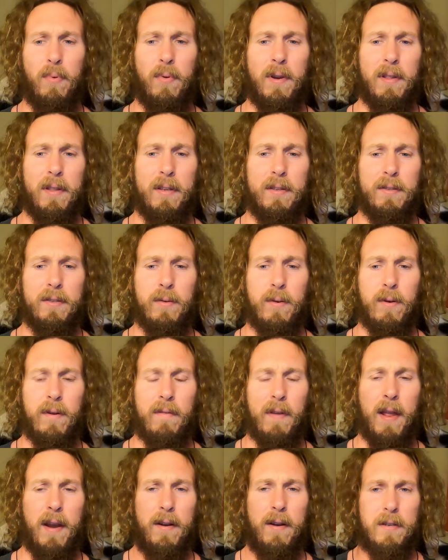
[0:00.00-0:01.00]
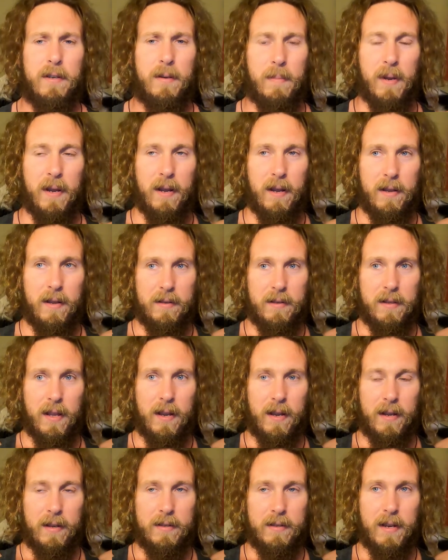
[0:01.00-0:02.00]
bring this sort of energy because,
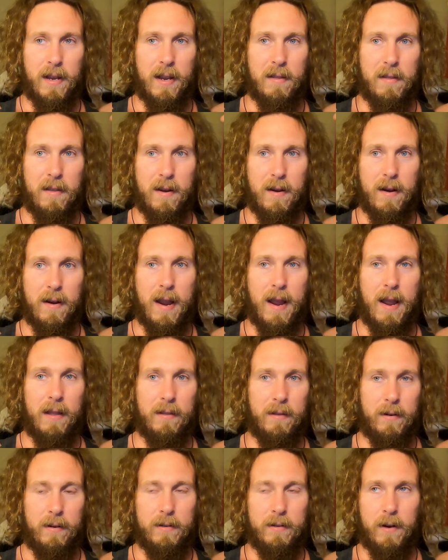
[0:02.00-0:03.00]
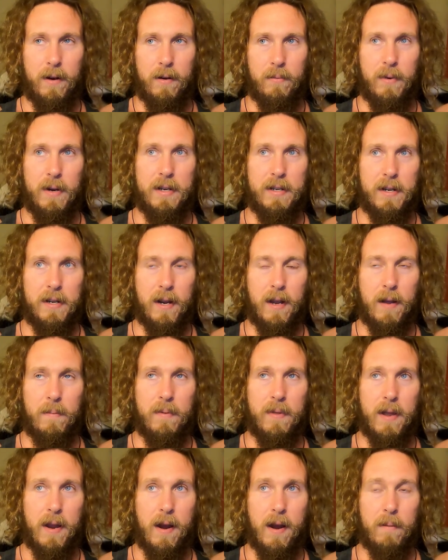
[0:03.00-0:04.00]
like I said, their antlers are reaching
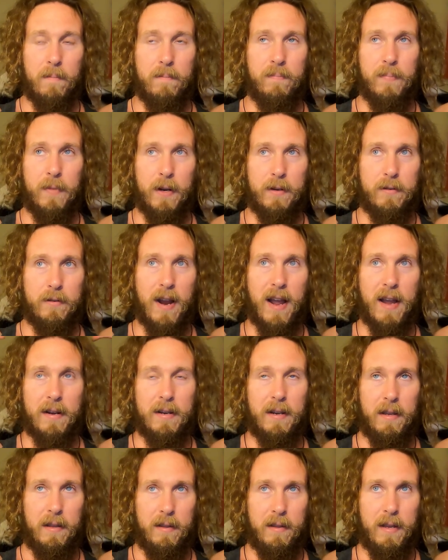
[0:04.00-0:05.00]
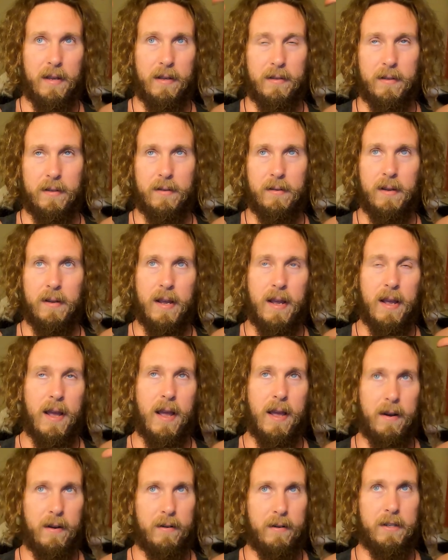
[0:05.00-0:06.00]
up there, attracting this
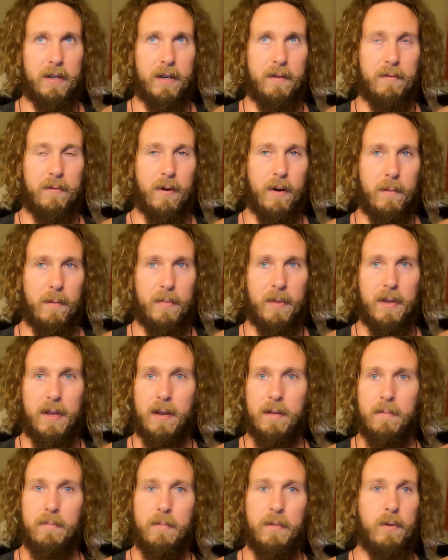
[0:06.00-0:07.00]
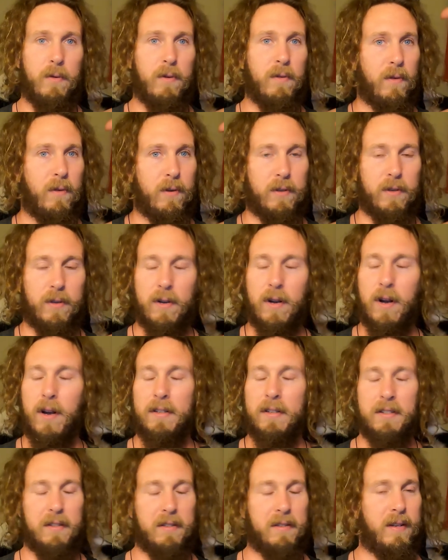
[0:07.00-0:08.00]
energy from the universal
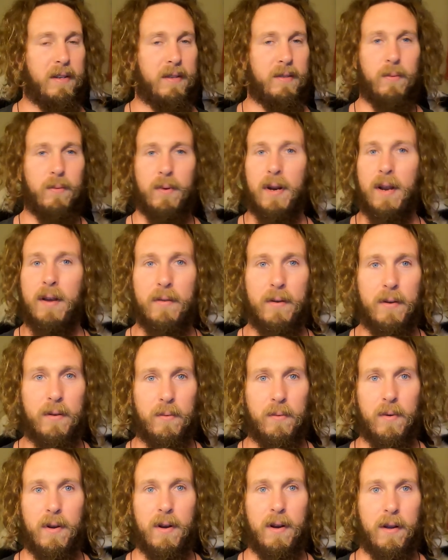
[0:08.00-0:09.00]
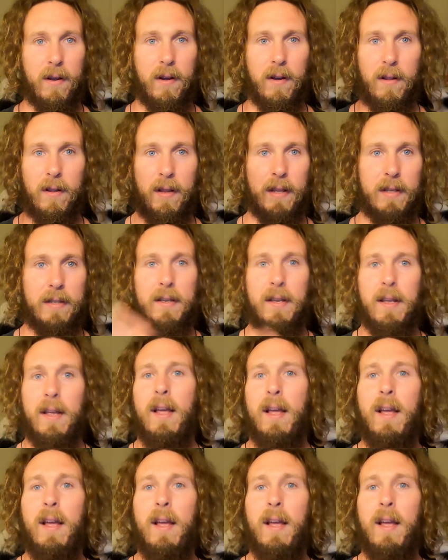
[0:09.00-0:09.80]
consciousness, whatever you want to call it.